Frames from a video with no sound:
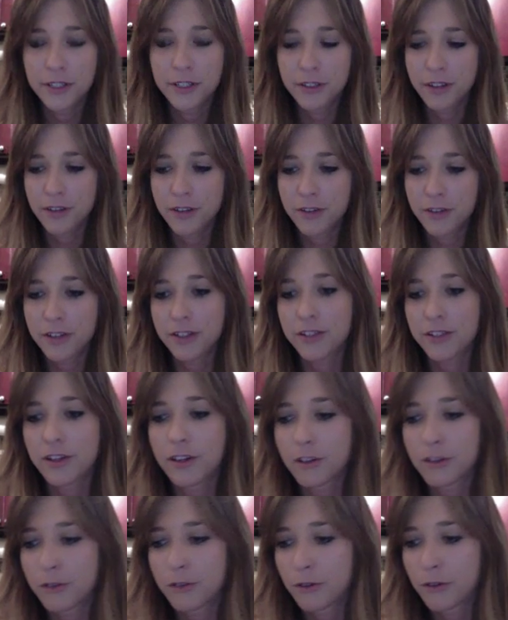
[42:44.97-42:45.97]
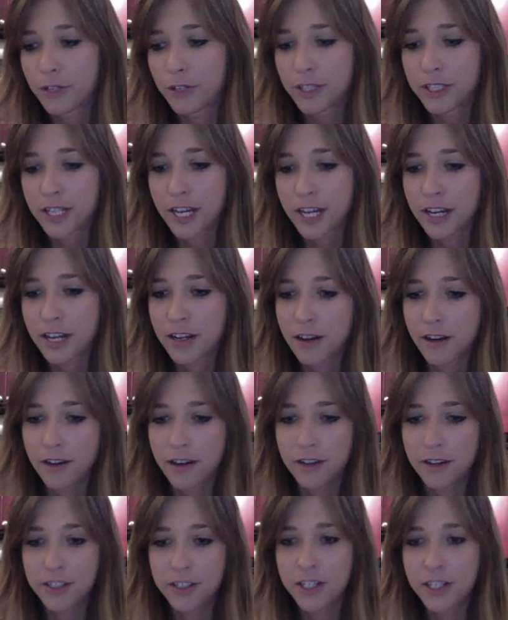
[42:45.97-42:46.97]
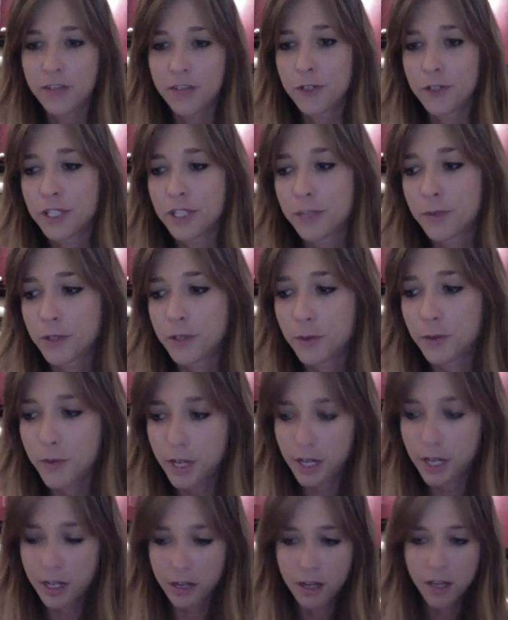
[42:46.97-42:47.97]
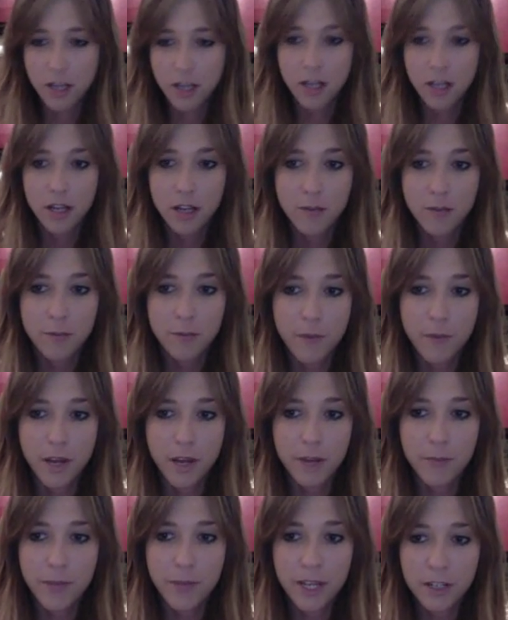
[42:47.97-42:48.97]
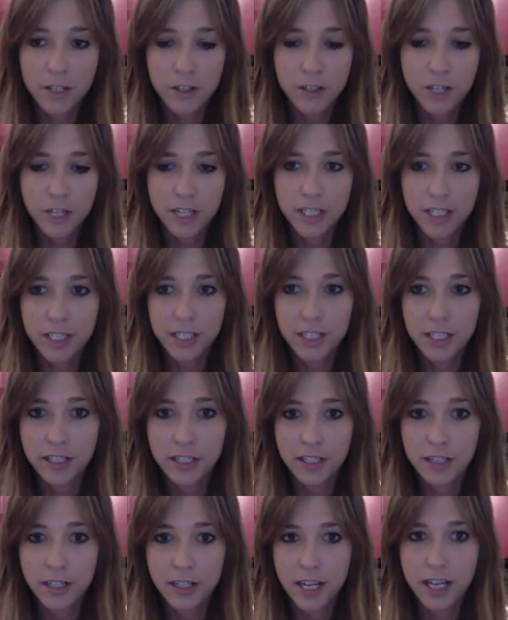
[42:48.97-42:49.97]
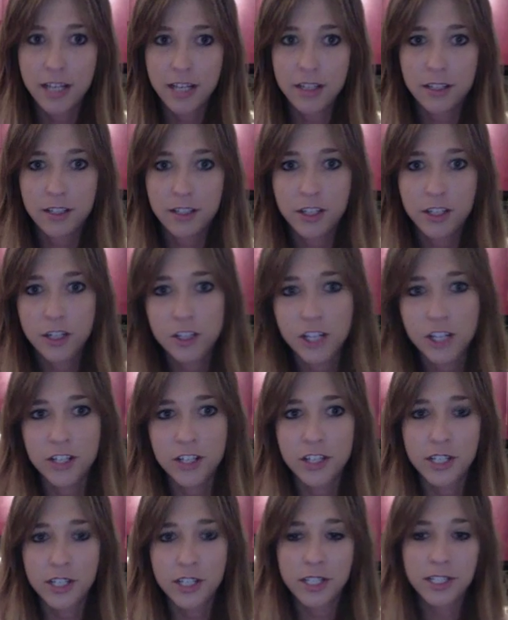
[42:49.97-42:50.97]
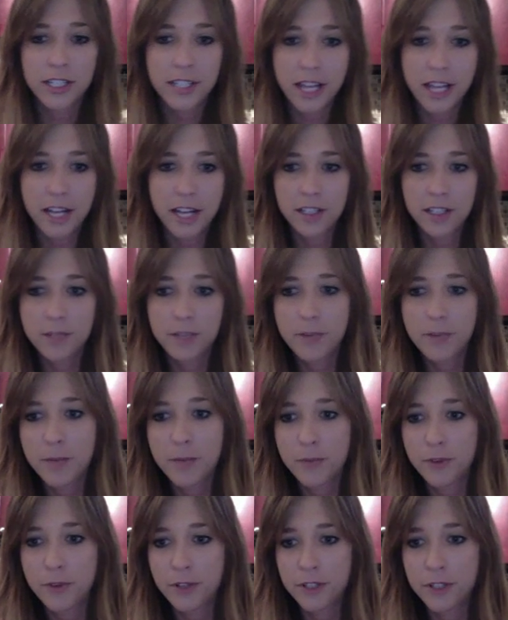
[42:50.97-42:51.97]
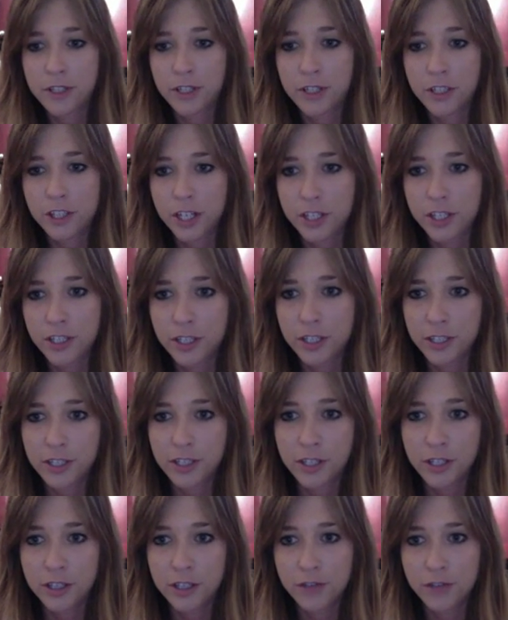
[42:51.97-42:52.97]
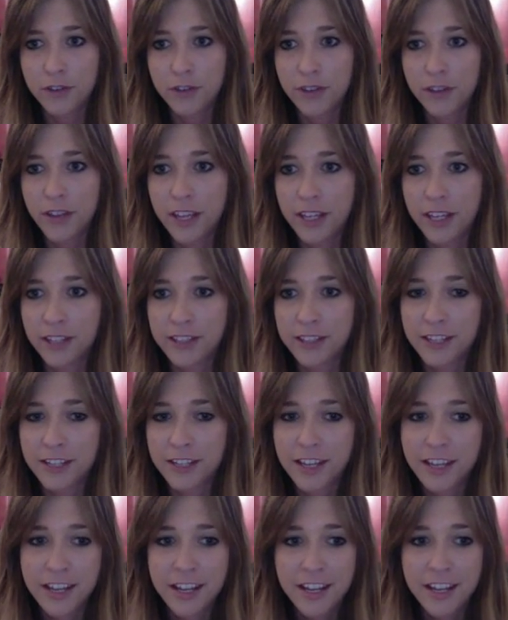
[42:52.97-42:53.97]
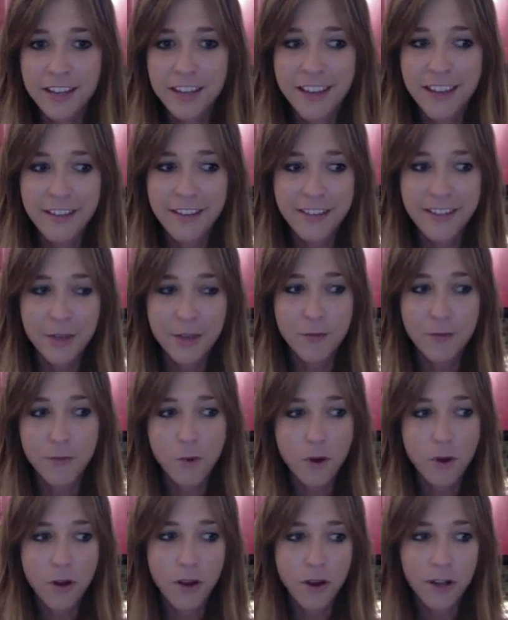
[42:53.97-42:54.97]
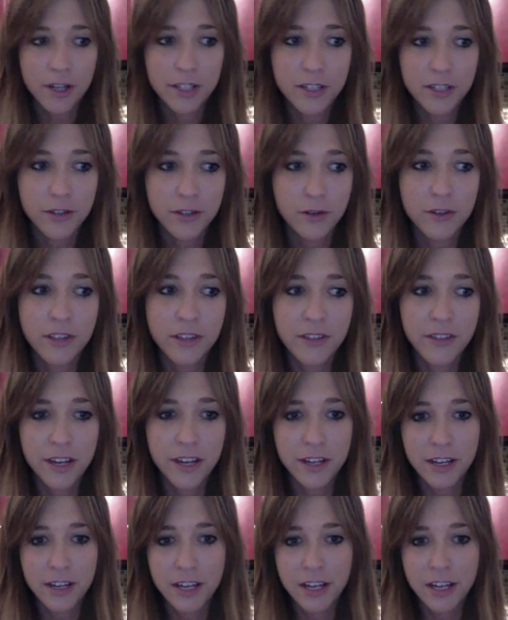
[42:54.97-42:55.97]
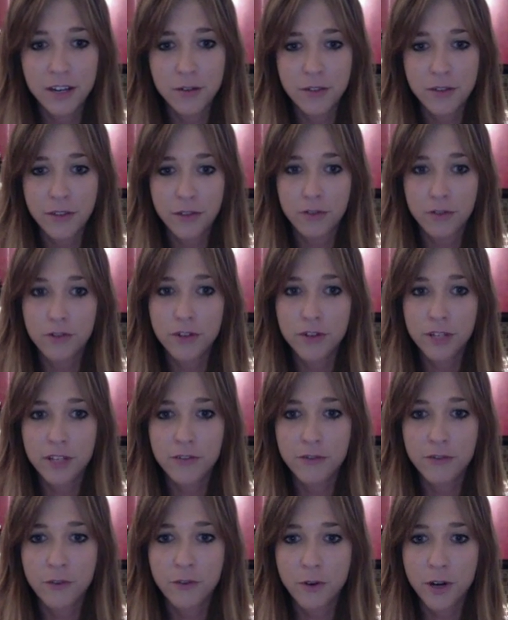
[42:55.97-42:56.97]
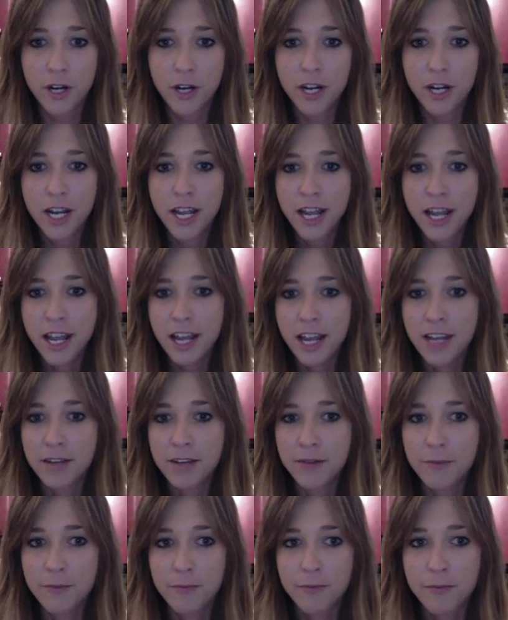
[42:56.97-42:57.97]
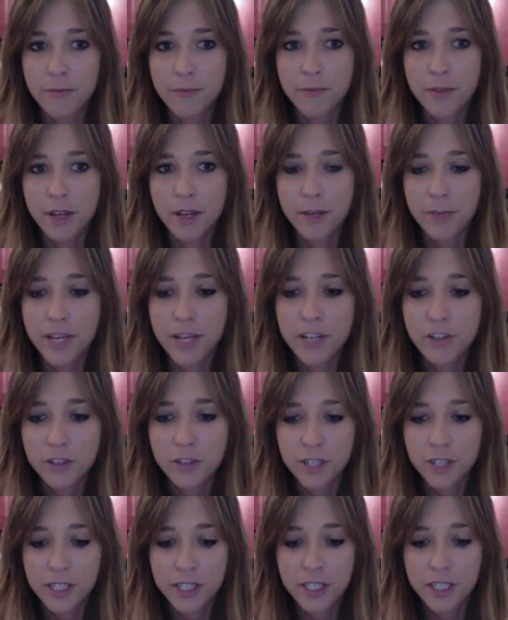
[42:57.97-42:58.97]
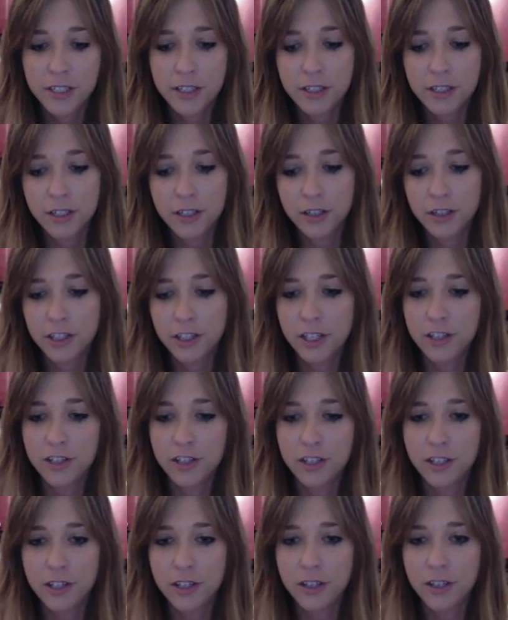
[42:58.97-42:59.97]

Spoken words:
read this article and it said the difference between Pinterest and search engines is that people in search engines search for things that they want or that they need or that they're looking for, and Pinterest is a search engine